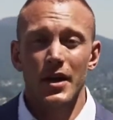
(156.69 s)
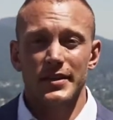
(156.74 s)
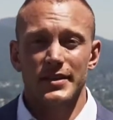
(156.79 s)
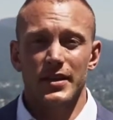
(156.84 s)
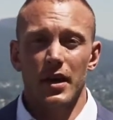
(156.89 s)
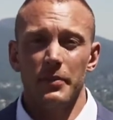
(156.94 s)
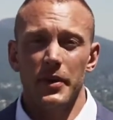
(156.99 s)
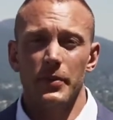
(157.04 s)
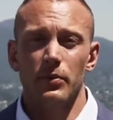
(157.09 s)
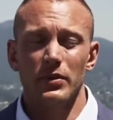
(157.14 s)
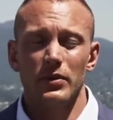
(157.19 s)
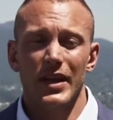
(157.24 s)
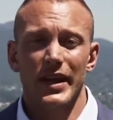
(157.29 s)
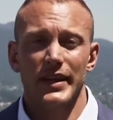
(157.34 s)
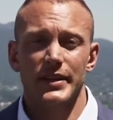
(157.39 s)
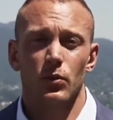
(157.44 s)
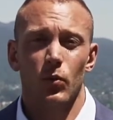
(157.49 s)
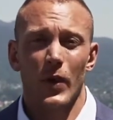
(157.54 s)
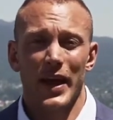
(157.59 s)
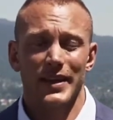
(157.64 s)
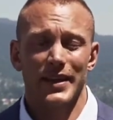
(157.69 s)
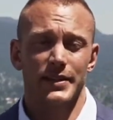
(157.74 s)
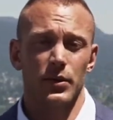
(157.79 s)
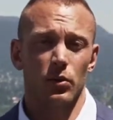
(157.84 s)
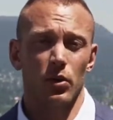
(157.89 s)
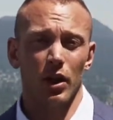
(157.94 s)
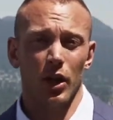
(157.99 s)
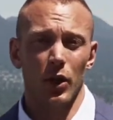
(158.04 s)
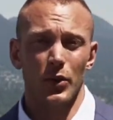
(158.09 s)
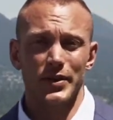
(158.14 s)
Some people would like to wait
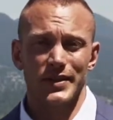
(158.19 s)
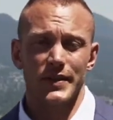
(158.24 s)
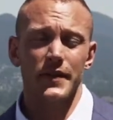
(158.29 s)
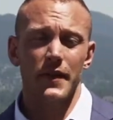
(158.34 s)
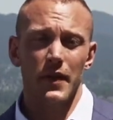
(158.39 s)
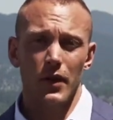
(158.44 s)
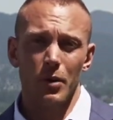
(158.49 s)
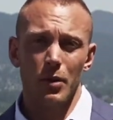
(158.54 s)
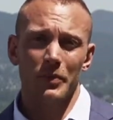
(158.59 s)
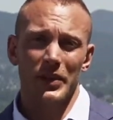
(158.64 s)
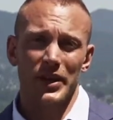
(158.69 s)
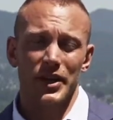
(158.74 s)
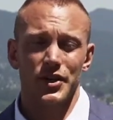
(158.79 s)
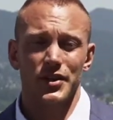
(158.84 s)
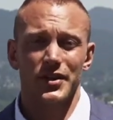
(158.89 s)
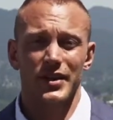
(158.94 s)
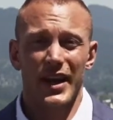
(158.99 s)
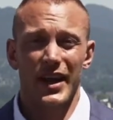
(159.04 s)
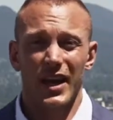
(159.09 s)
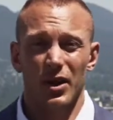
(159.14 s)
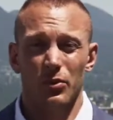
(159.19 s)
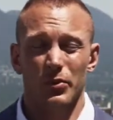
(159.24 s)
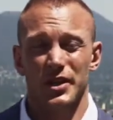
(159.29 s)
until closer to the completion date,